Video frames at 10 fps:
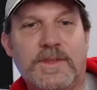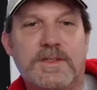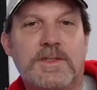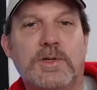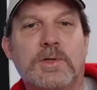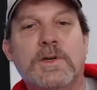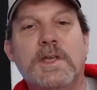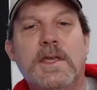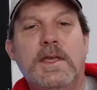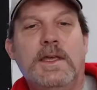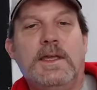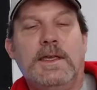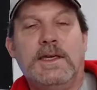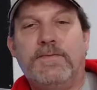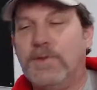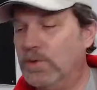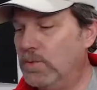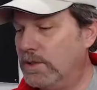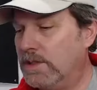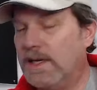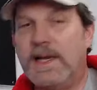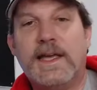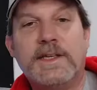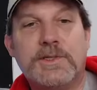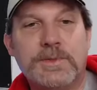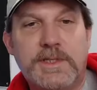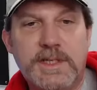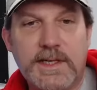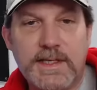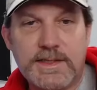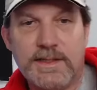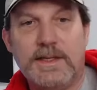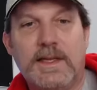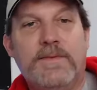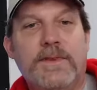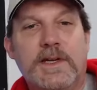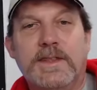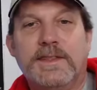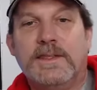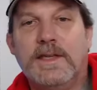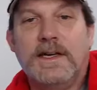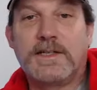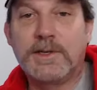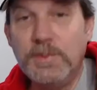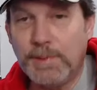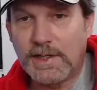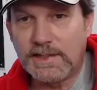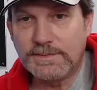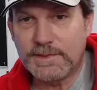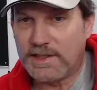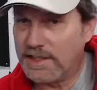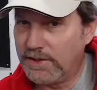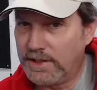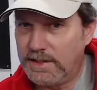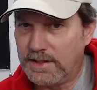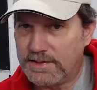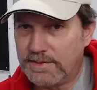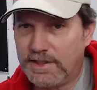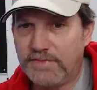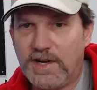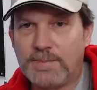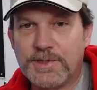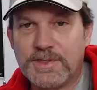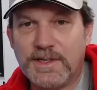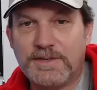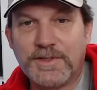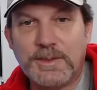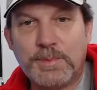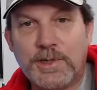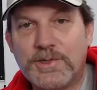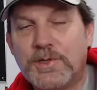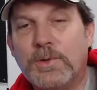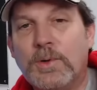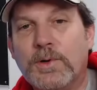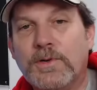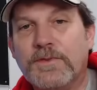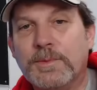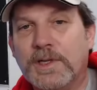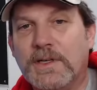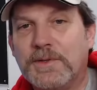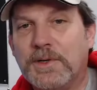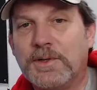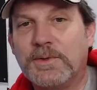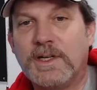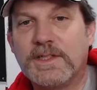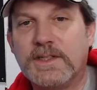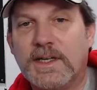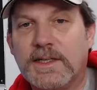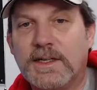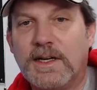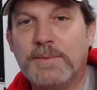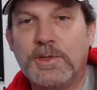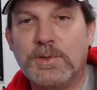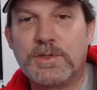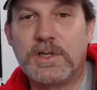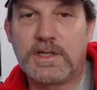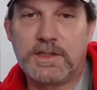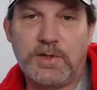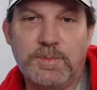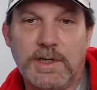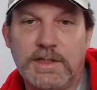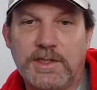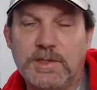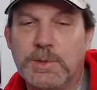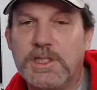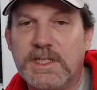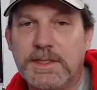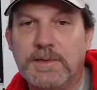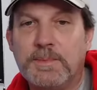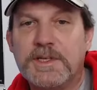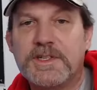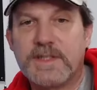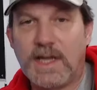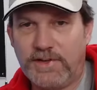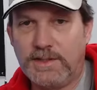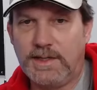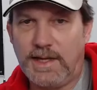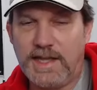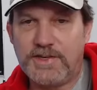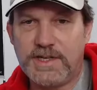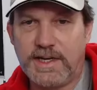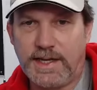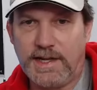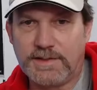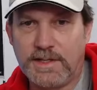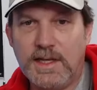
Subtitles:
So if you would like to get a coupon, here it is. Get 5% off any parts you order from golfcartgarage.com. Use coupon code TIM7 at checkout.